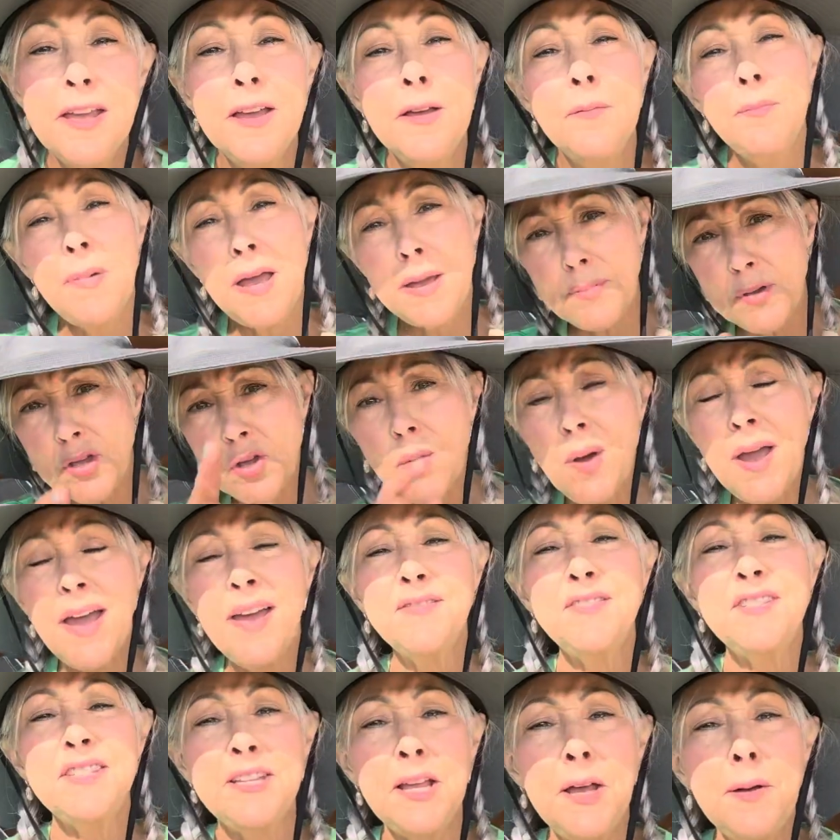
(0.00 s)
Maybe you
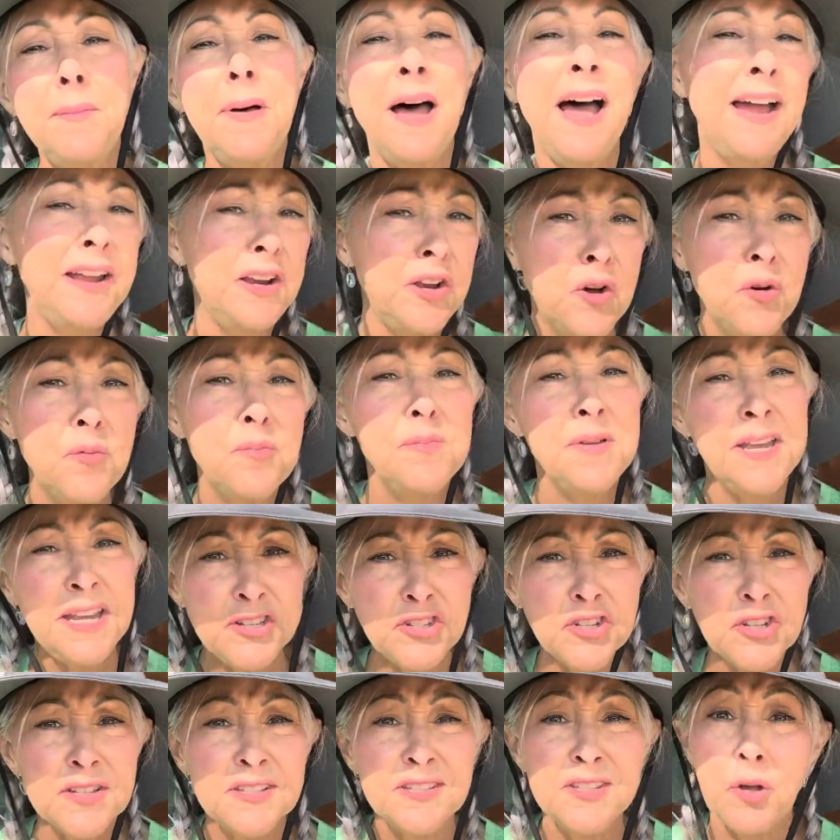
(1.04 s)
have some I don't
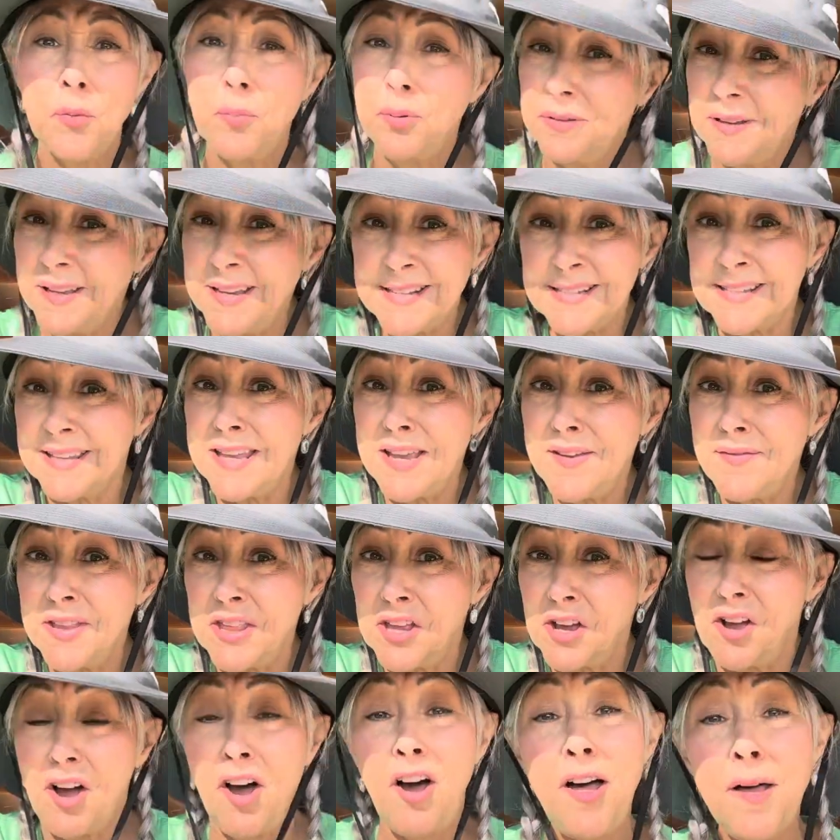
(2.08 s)
mention. So please leave in
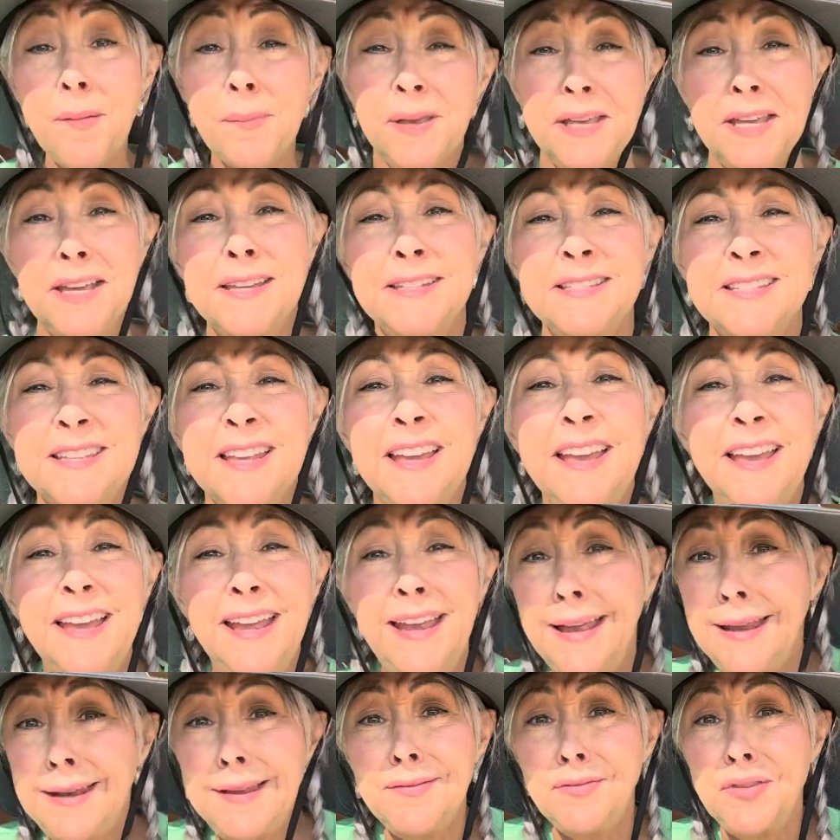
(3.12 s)
the comments
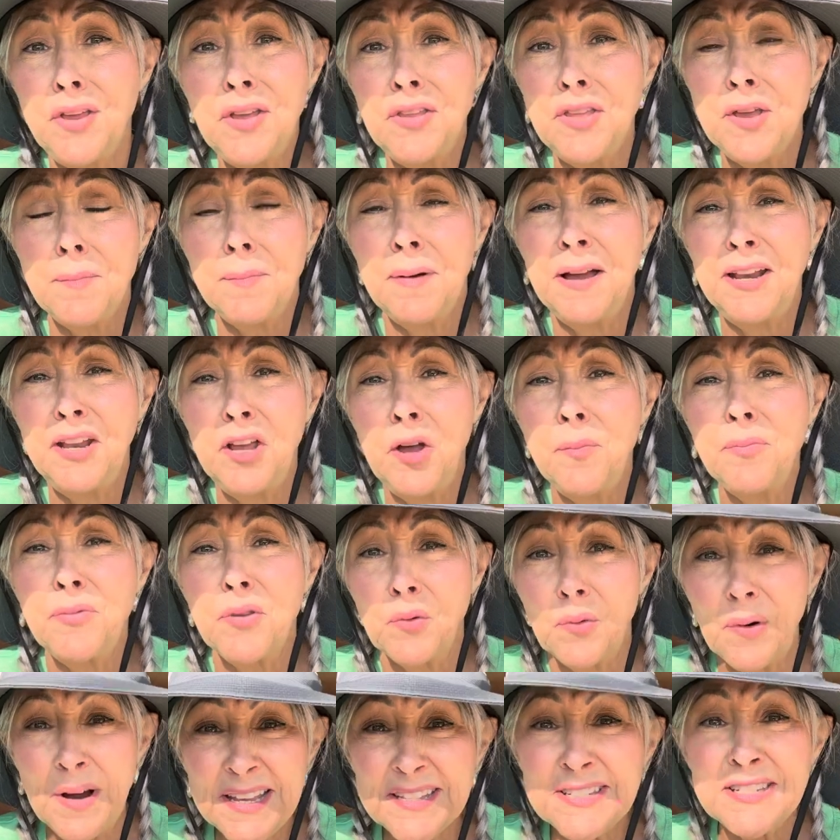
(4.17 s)
anything that might help the
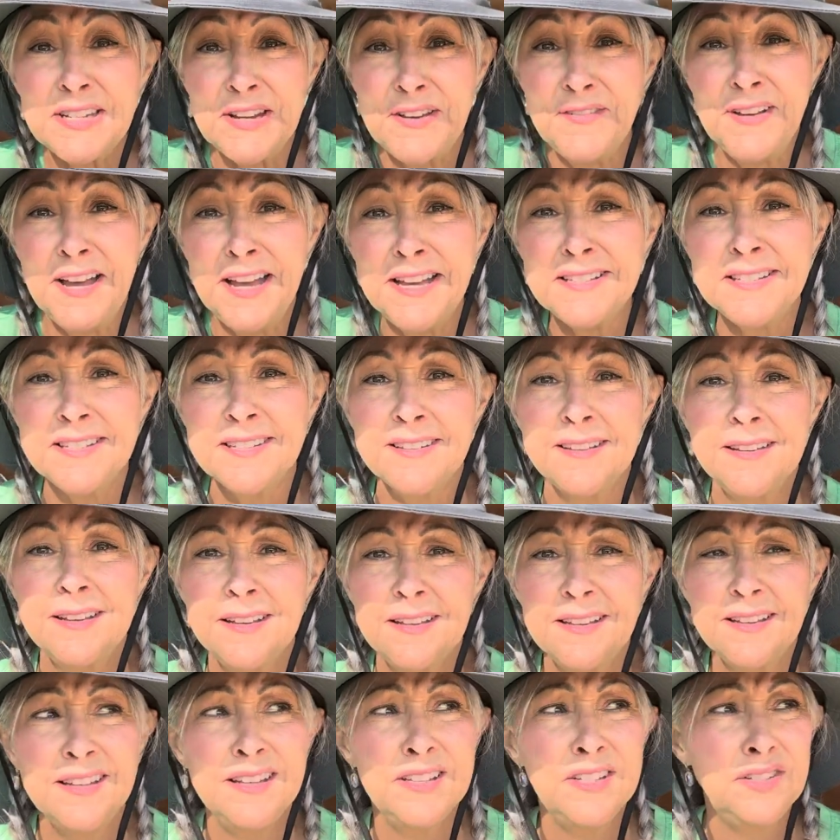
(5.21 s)
rest of us,
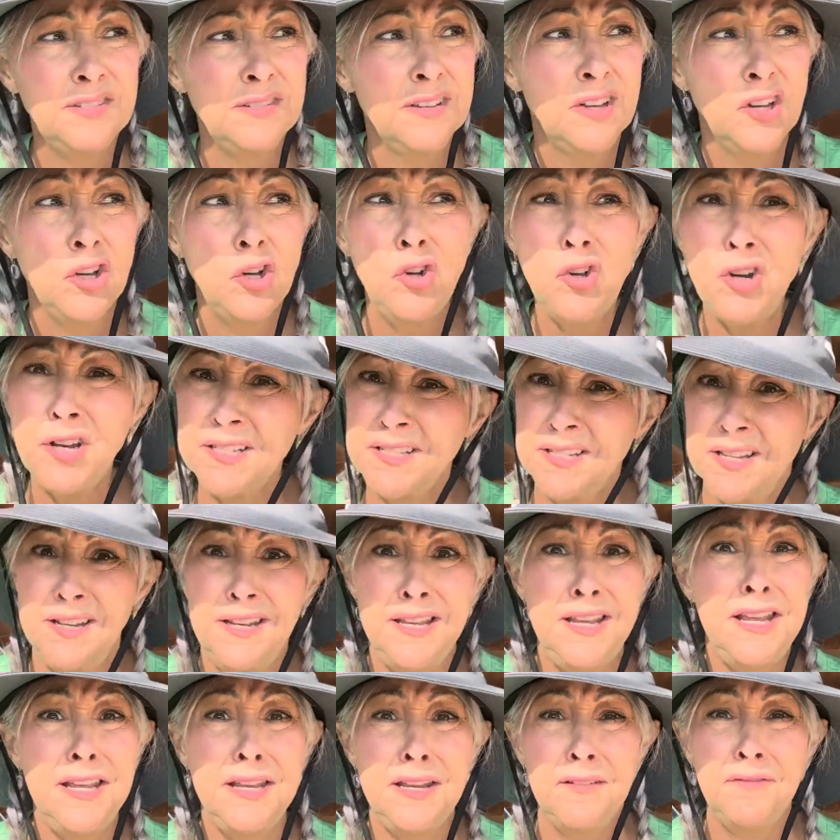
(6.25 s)
because who
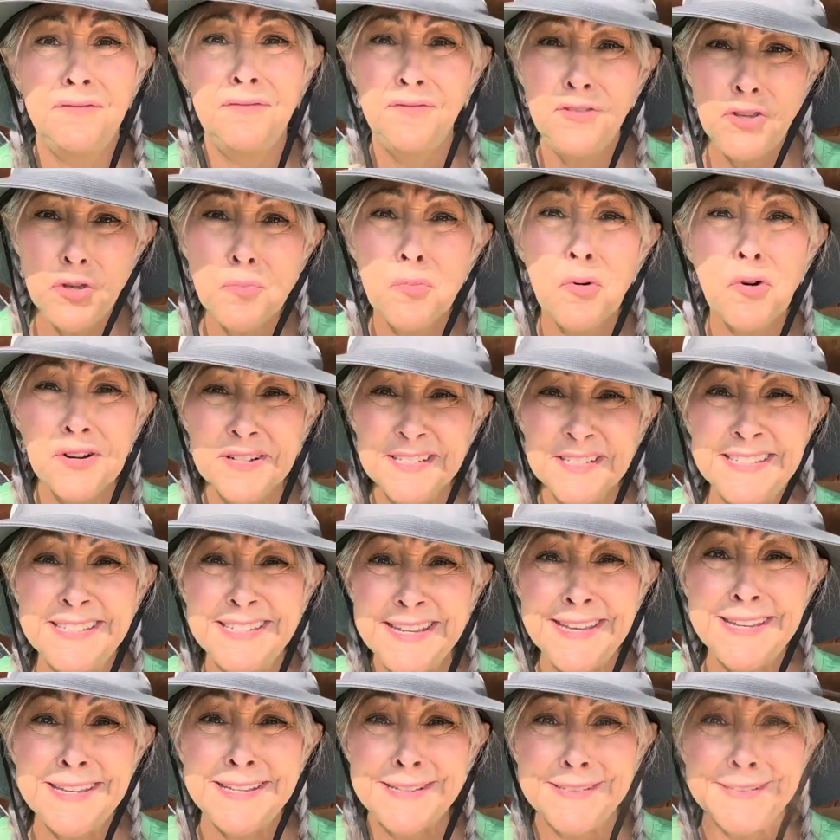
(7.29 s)
doesn't need a few more
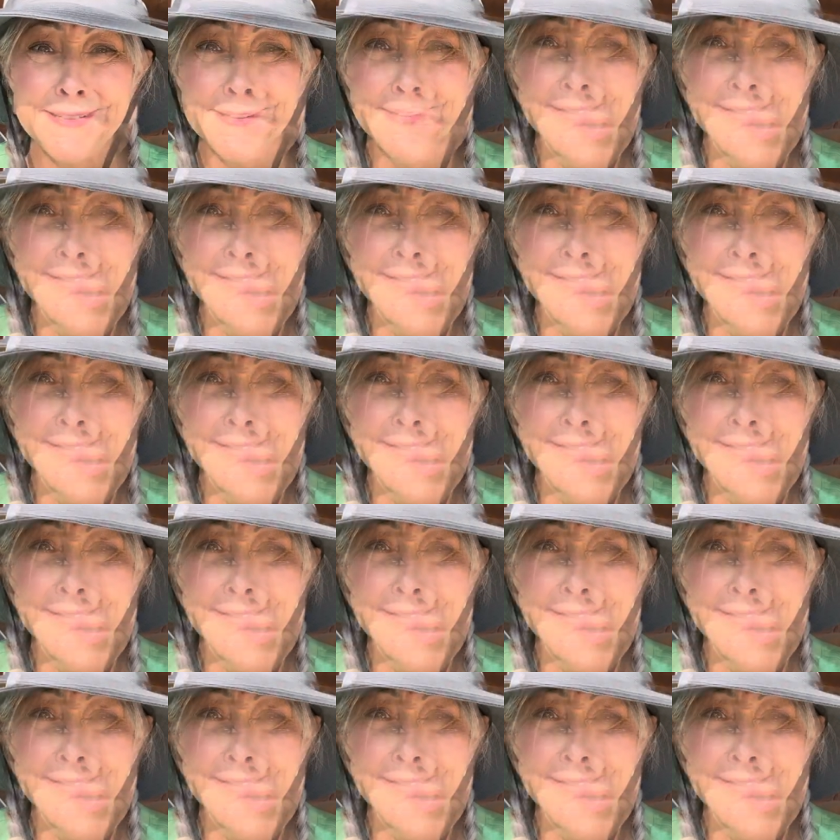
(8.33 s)
Z's?